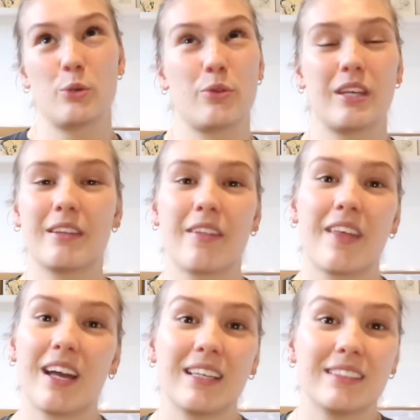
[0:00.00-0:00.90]
think that
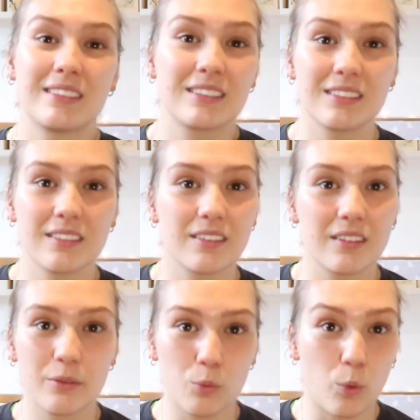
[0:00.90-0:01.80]
that is
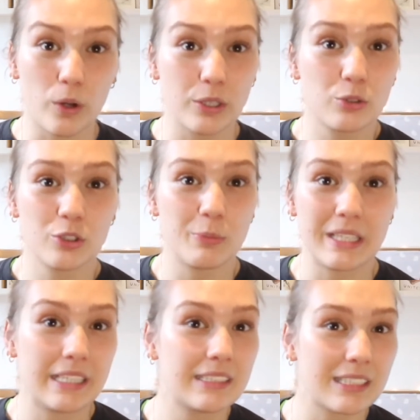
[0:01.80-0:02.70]
what you should be
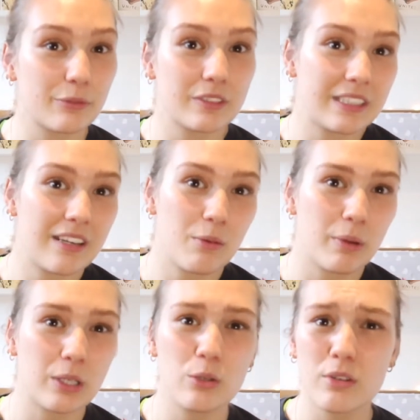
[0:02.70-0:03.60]
eating for dinner but
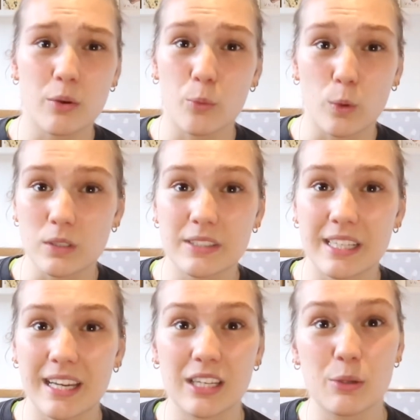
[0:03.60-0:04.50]
you don't want it
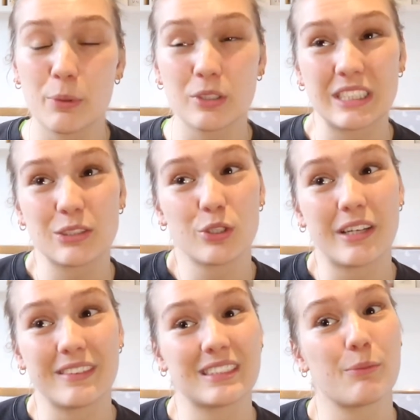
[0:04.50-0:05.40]
and your body is
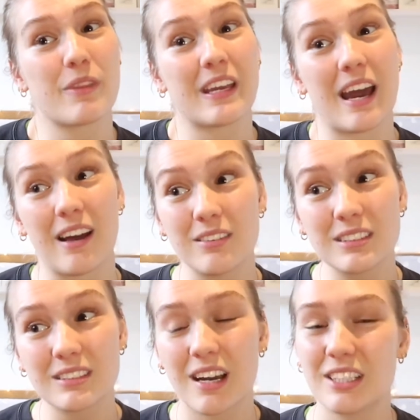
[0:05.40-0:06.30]
craving something
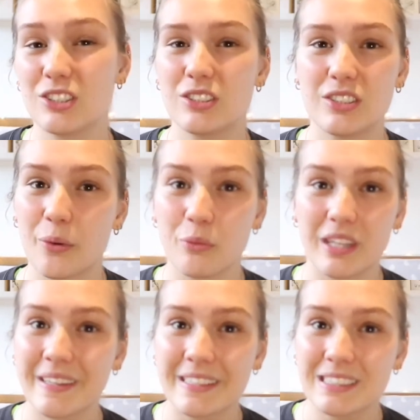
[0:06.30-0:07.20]
else. I just don't
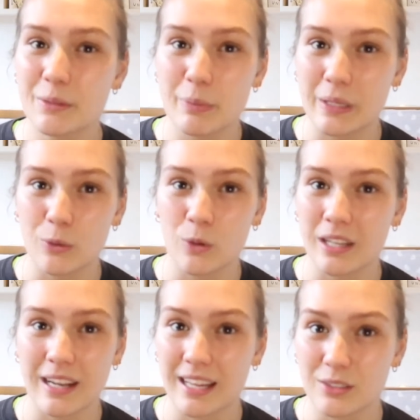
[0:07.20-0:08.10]
think it's the be all and
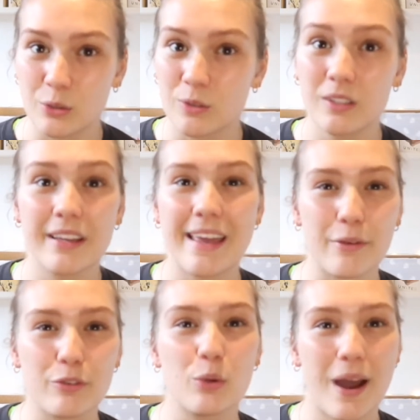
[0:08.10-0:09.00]
end all
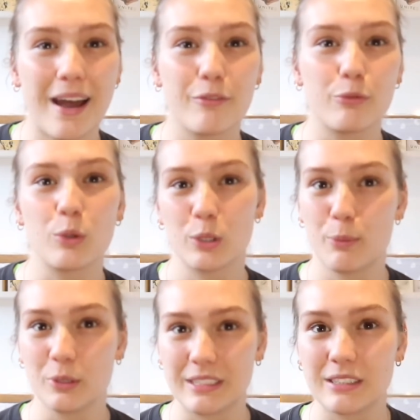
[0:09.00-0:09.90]
if you have what your
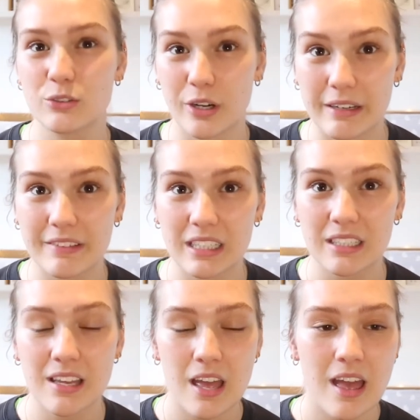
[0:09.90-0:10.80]
body is craving.
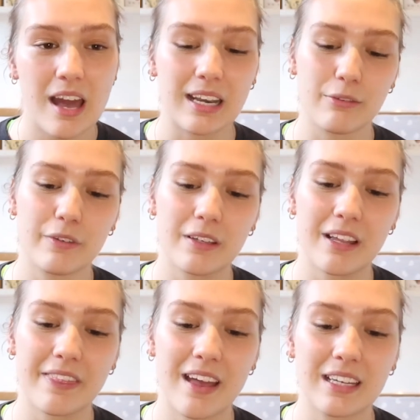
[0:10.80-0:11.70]
And I feel
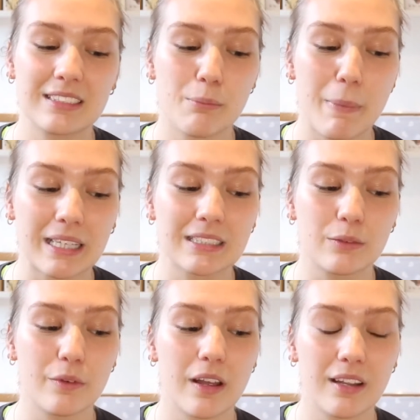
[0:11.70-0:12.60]
like that is a massive
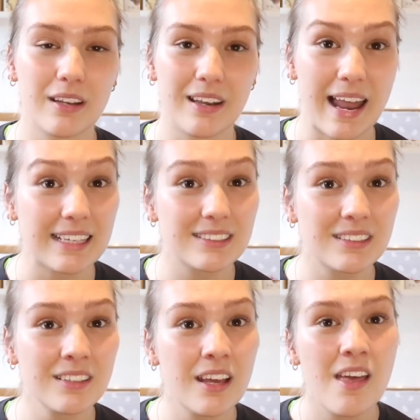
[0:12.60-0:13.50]

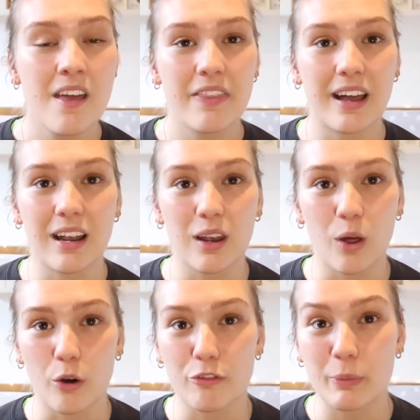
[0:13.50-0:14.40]
lesson that a lot
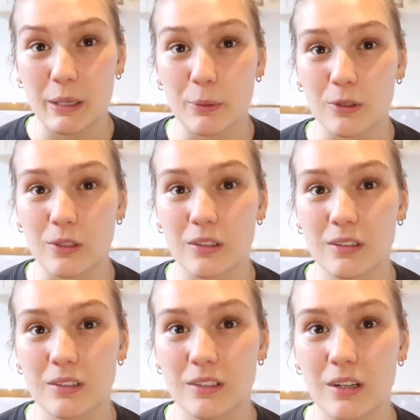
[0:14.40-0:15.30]
of people
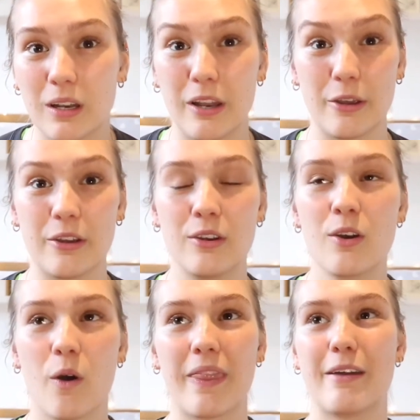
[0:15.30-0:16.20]
learn
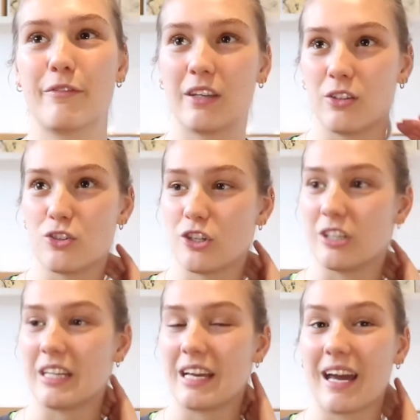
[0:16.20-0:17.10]
on their fitness
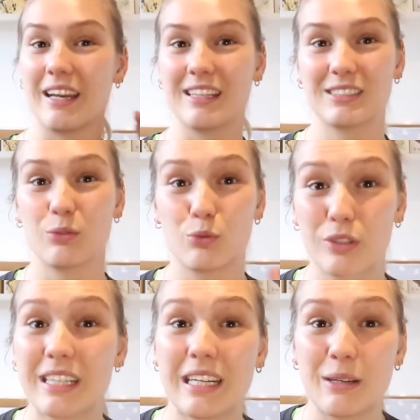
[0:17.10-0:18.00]
journey and it's a
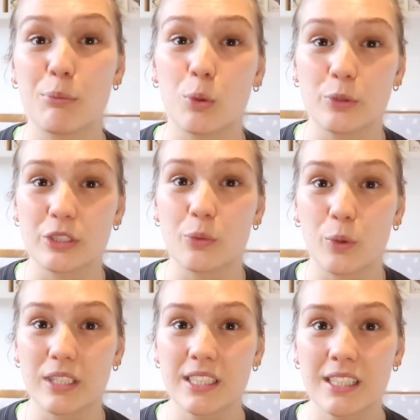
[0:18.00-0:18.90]
really important
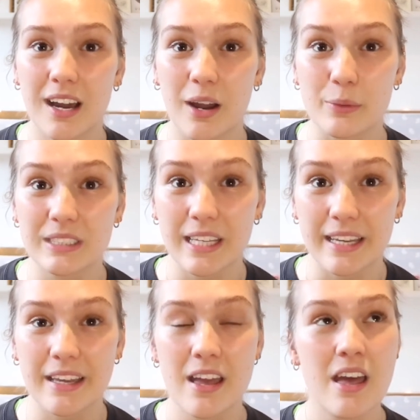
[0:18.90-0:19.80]
one I would say.
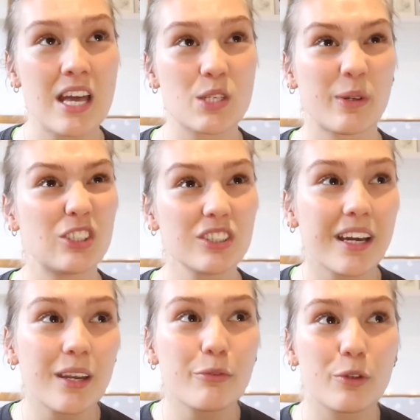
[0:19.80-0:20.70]
So I just
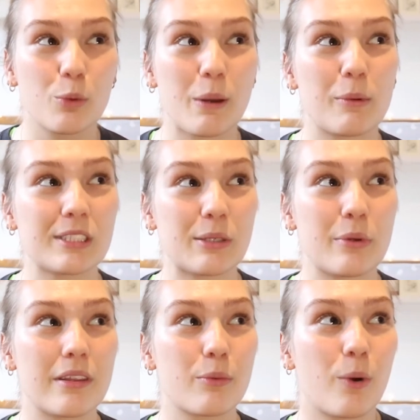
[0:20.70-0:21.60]
kind of fuel my body
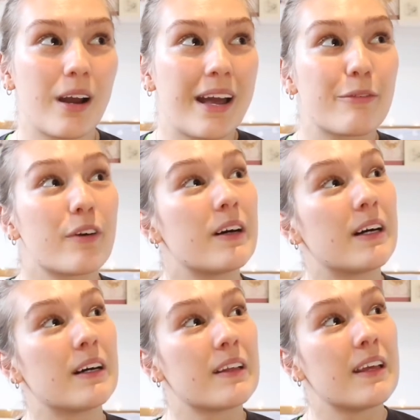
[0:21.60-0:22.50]
with
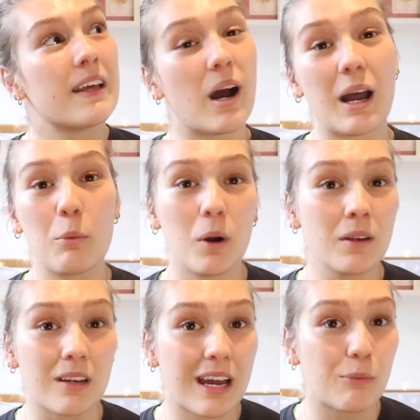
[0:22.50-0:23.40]
whatever I want
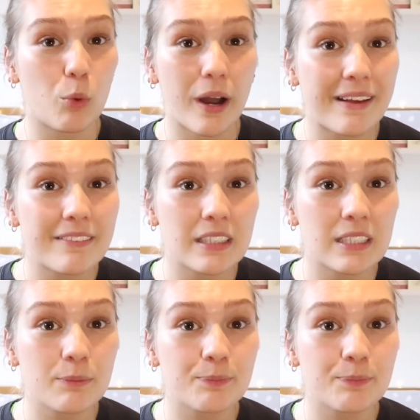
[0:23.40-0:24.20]
and whatever